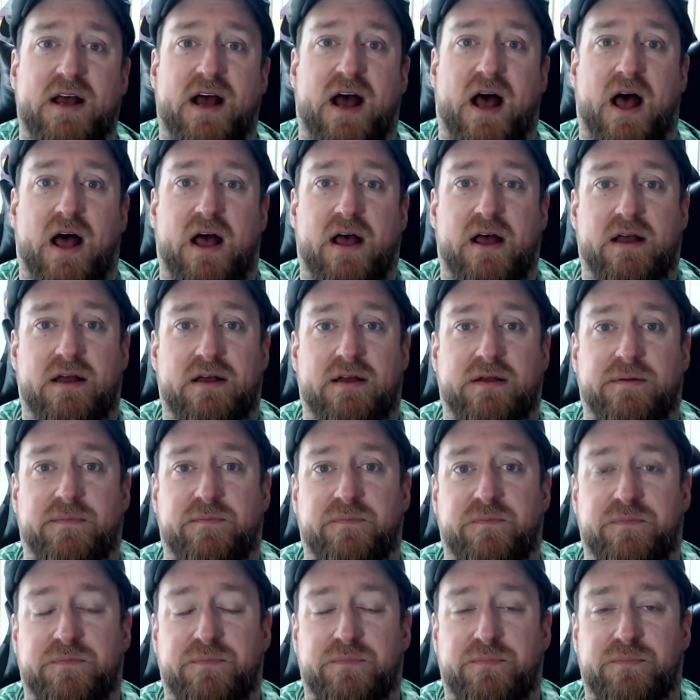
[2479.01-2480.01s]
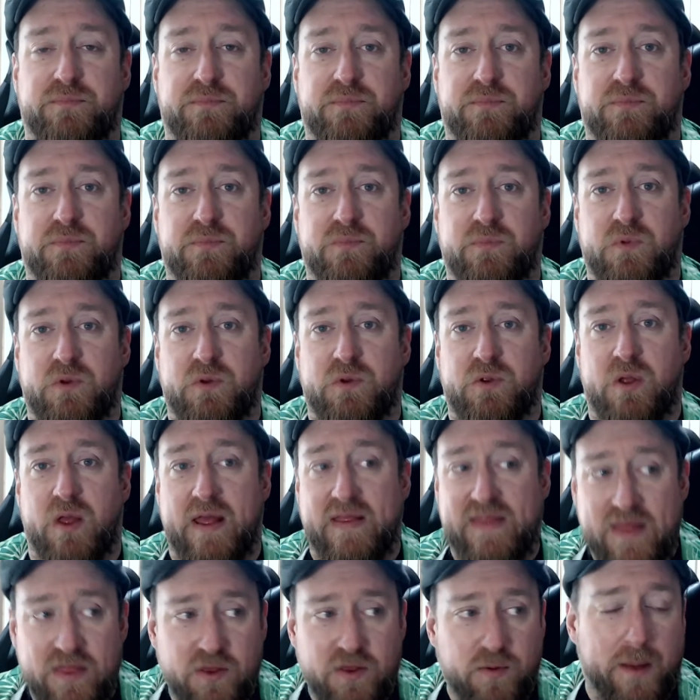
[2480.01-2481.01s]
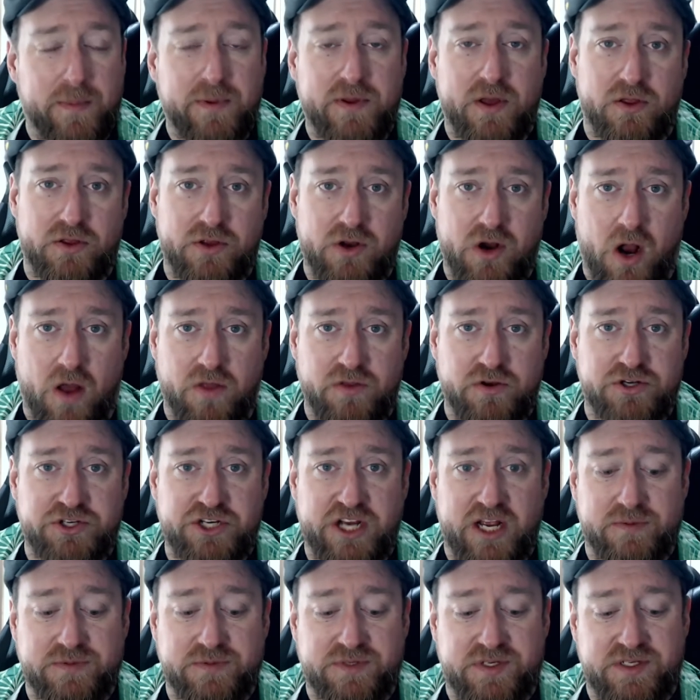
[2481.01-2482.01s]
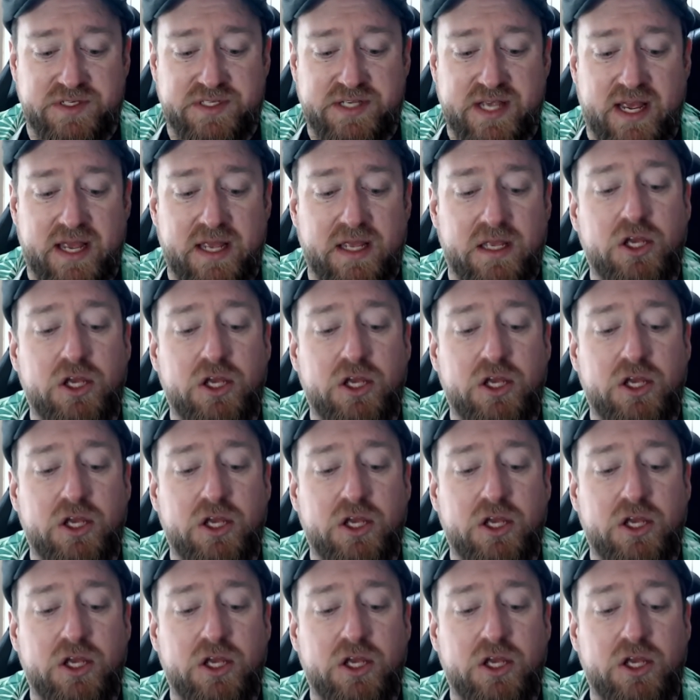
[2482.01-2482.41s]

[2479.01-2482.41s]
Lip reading: And then there might be other GMs that say,